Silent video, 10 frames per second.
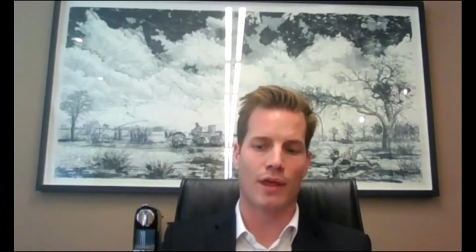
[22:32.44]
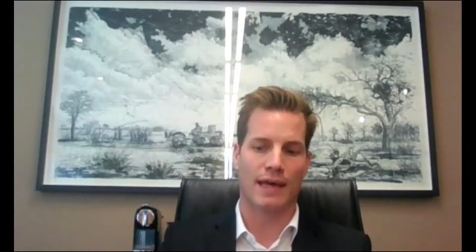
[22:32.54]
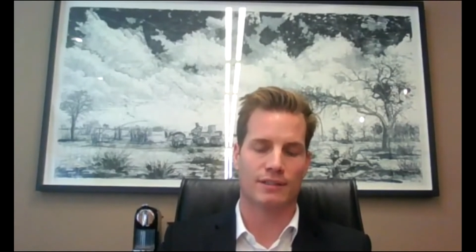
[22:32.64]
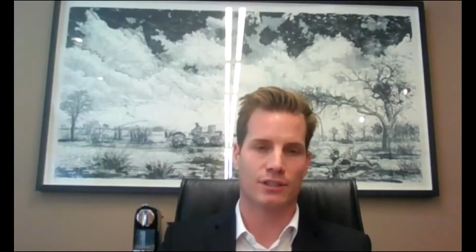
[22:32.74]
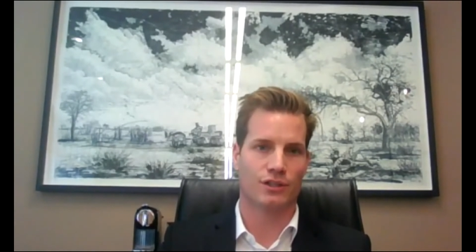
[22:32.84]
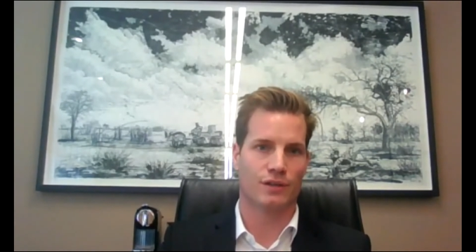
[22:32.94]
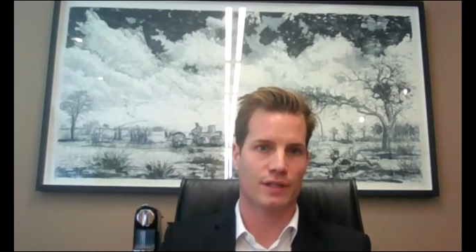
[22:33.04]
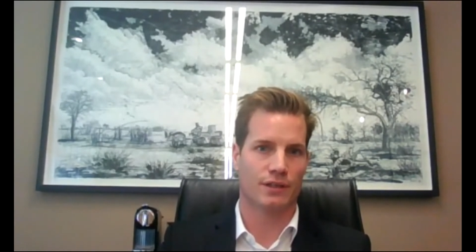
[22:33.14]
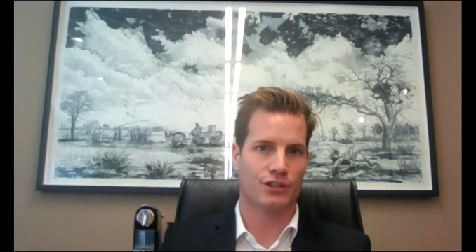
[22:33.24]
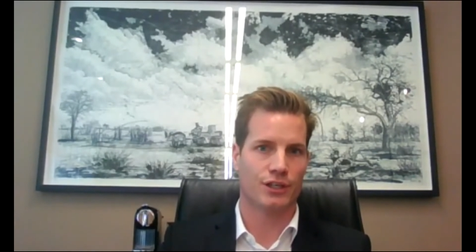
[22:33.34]
acquisition of
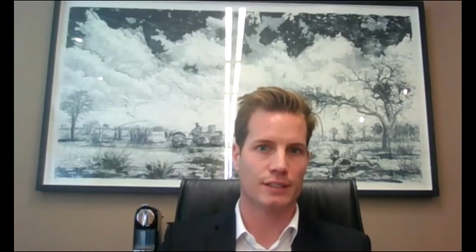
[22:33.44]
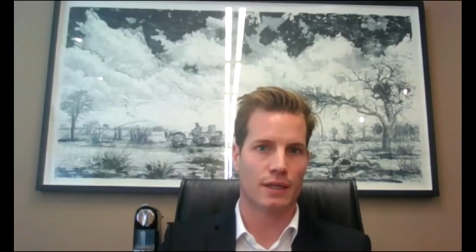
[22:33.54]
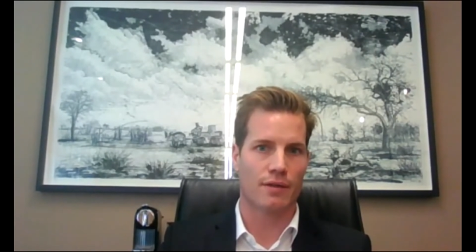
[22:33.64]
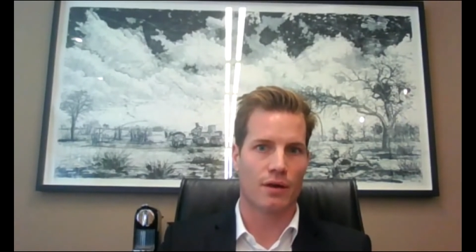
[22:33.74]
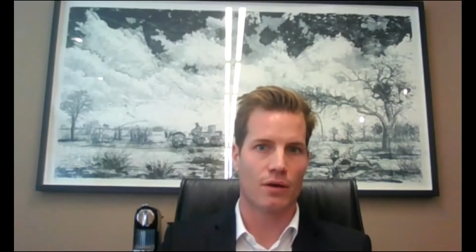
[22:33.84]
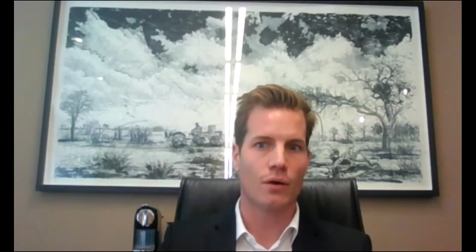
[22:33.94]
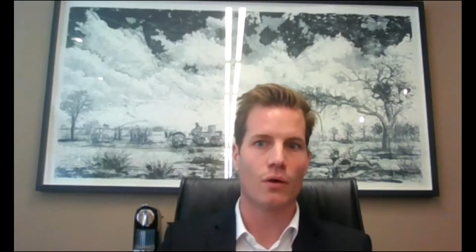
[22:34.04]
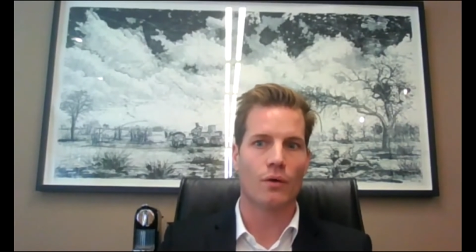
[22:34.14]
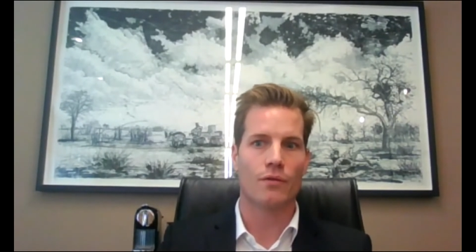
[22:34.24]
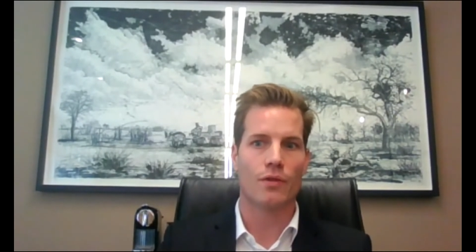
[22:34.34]
such shares. Now, there
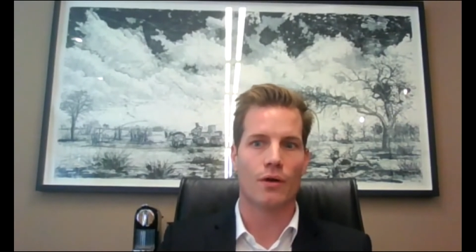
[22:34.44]
are